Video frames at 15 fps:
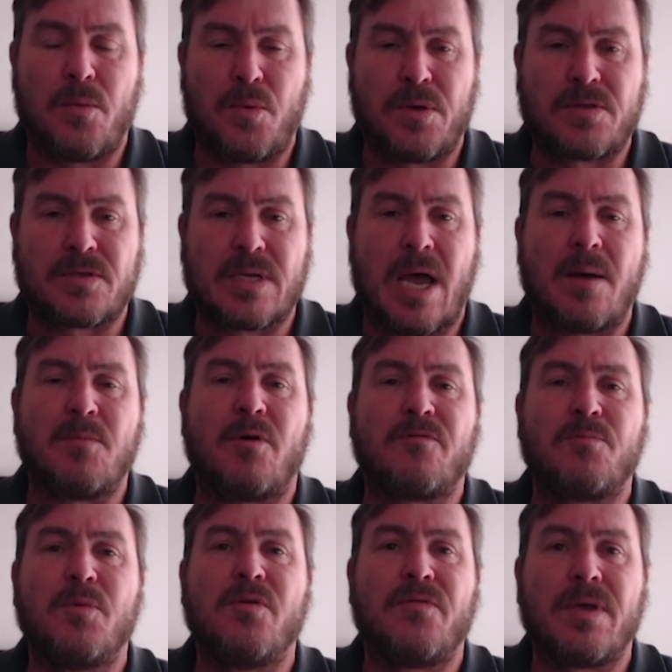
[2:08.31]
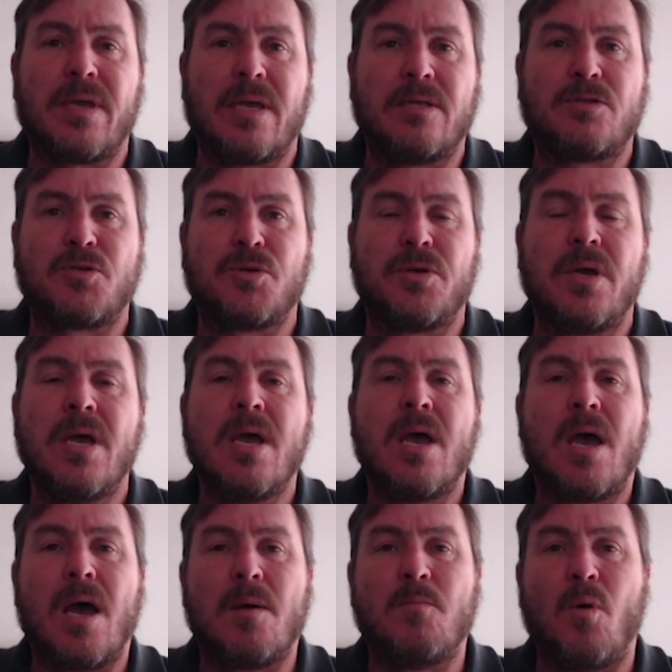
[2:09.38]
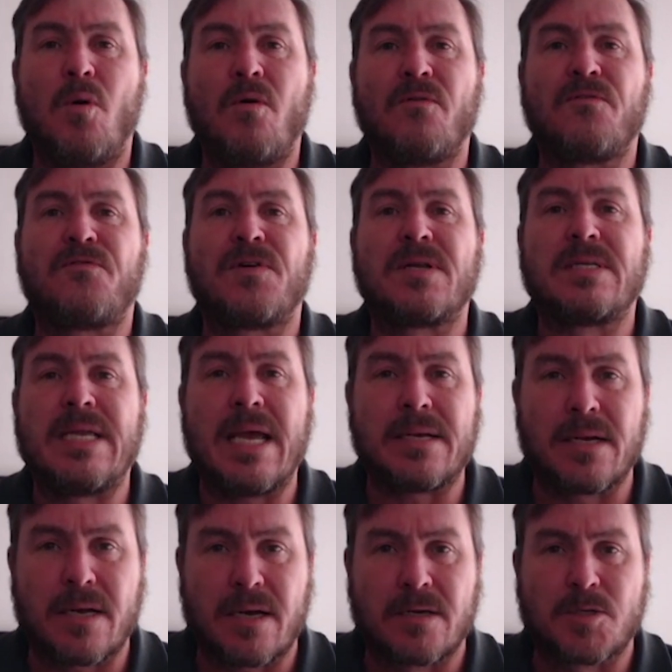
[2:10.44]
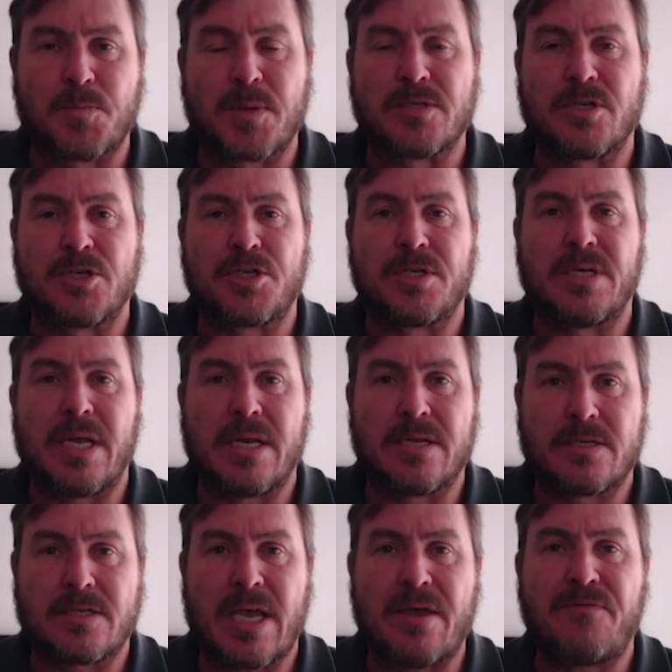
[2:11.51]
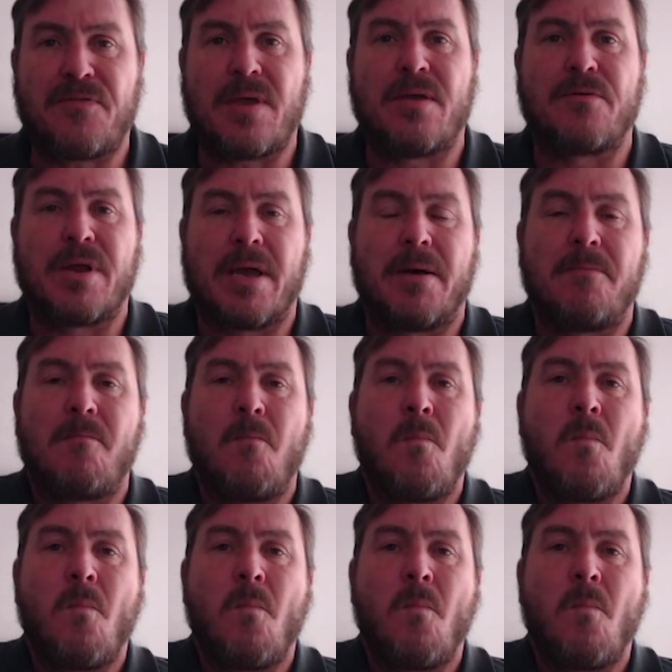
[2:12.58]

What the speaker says: with time, of moving into a more verdedigingsposition in a safe area.